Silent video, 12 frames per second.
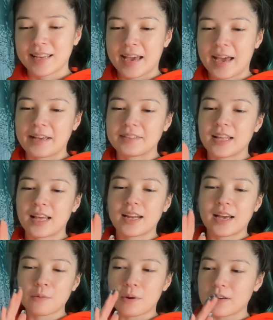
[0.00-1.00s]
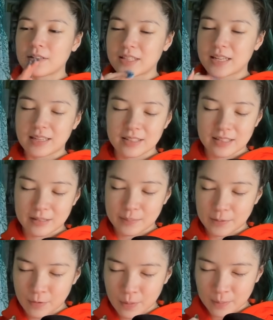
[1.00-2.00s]
And then I watched the end of the year
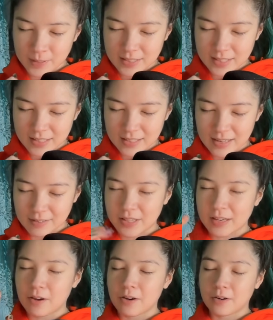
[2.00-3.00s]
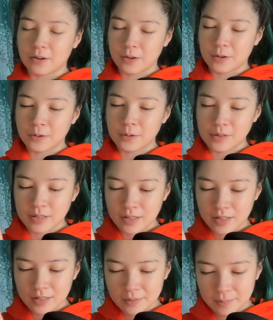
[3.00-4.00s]
performances. I was like, oh
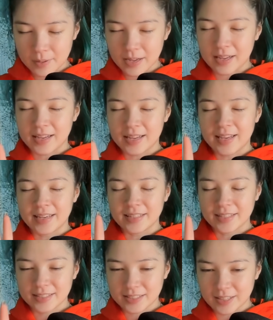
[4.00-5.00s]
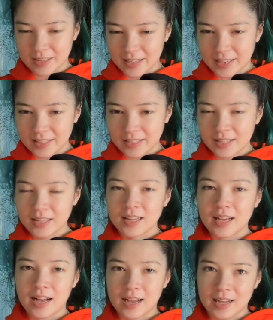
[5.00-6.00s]
my God,
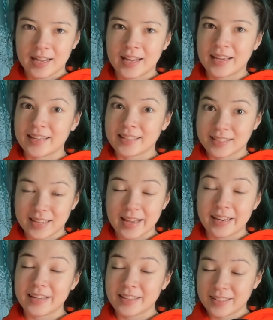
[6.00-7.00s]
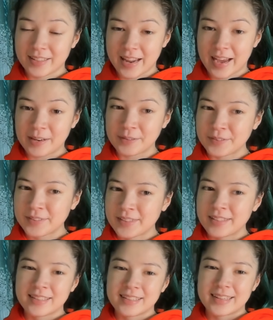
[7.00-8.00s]
I get it now.
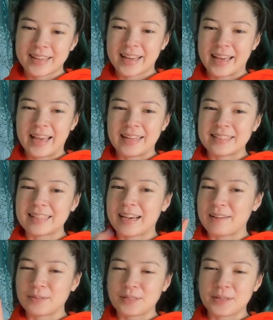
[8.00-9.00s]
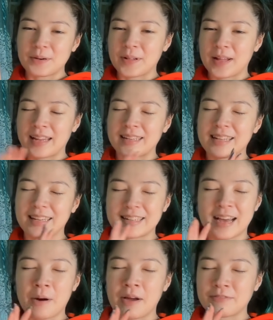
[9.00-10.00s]
And I'm so glad, like,
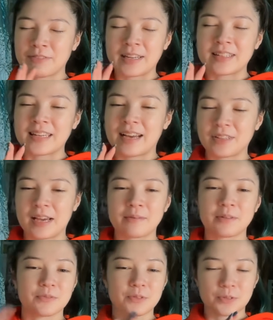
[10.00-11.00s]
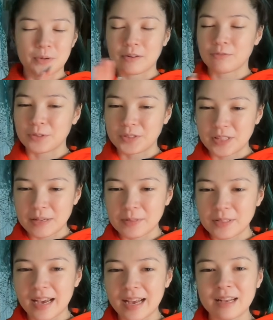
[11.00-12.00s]
now I finally have time to do our full deep
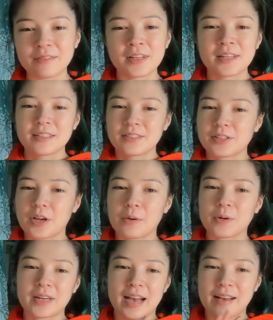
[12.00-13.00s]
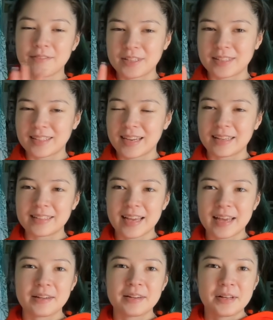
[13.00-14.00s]
dive. So we're going to have Izna
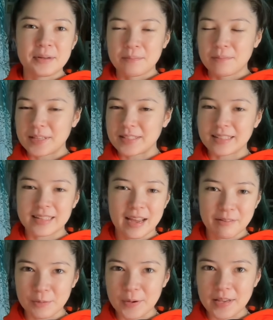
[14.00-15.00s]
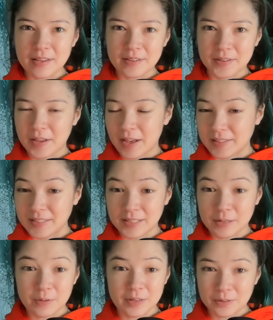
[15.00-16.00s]
content basically every week
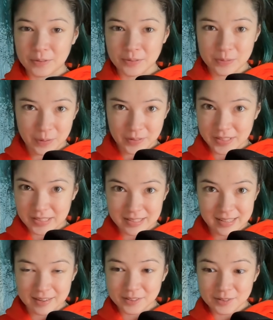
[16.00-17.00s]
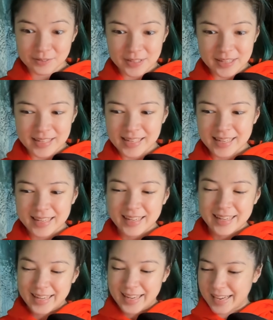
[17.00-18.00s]
until we go through all the discography.
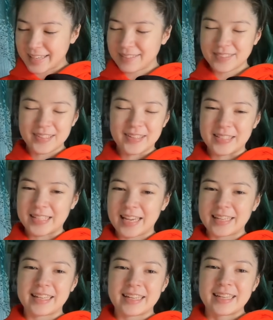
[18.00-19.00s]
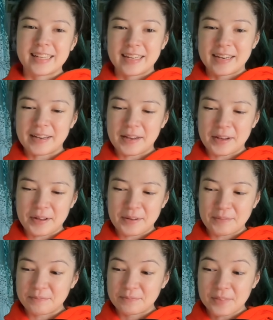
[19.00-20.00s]
And I'm so excited.
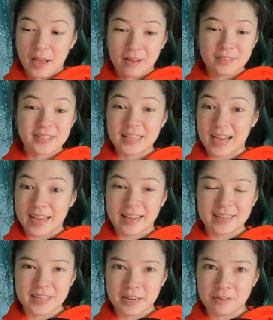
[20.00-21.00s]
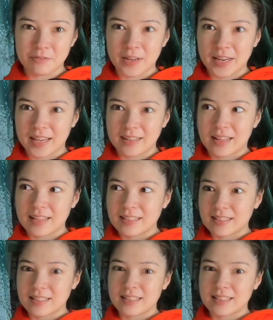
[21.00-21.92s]
Obviously, I had a ton of fun analyzing this